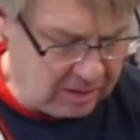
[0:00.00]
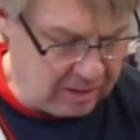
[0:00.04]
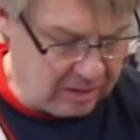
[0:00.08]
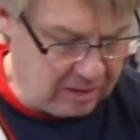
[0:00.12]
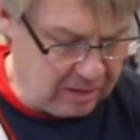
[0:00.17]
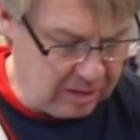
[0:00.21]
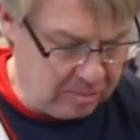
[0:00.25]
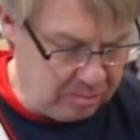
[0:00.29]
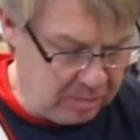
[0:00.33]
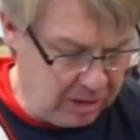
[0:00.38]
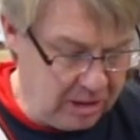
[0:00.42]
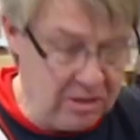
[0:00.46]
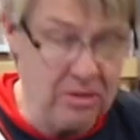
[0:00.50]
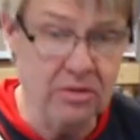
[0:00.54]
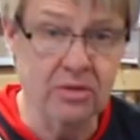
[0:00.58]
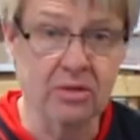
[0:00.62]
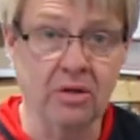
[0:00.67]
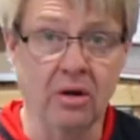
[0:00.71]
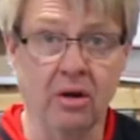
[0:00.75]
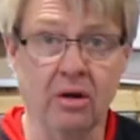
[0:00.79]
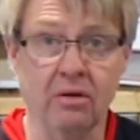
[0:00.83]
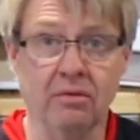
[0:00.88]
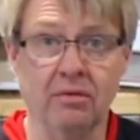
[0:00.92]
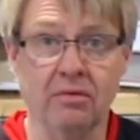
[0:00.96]
impedance
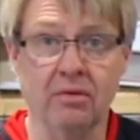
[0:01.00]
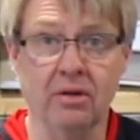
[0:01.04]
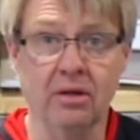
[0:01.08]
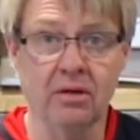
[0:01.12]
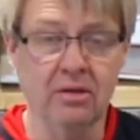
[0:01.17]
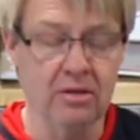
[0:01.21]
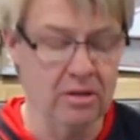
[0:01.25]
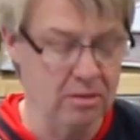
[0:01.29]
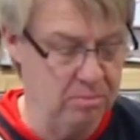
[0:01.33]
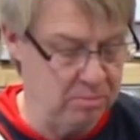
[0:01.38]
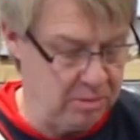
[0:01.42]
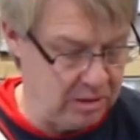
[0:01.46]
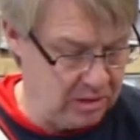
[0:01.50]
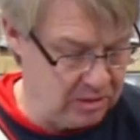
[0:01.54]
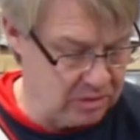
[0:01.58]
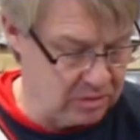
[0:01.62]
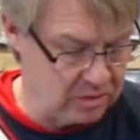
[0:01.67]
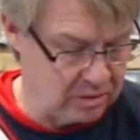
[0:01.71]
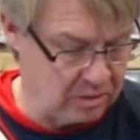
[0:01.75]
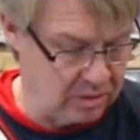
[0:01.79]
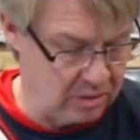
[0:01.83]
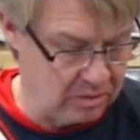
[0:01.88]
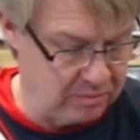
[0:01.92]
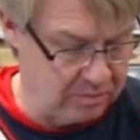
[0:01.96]
curve. If you look at the
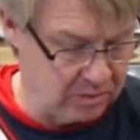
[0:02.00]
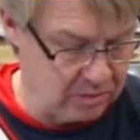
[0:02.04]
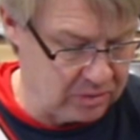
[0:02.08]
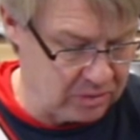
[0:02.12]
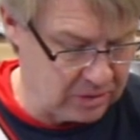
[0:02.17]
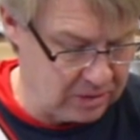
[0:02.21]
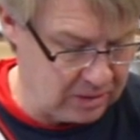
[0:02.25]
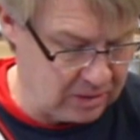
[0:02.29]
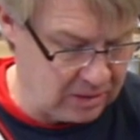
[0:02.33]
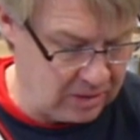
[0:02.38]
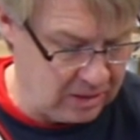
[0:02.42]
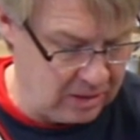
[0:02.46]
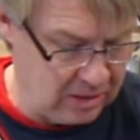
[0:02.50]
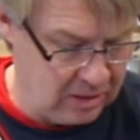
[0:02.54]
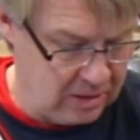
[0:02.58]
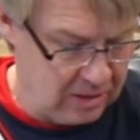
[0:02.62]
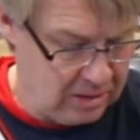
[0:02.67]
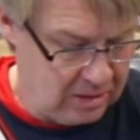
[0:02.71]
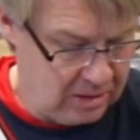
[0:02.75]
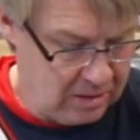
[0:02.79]
impedance curve, you'll see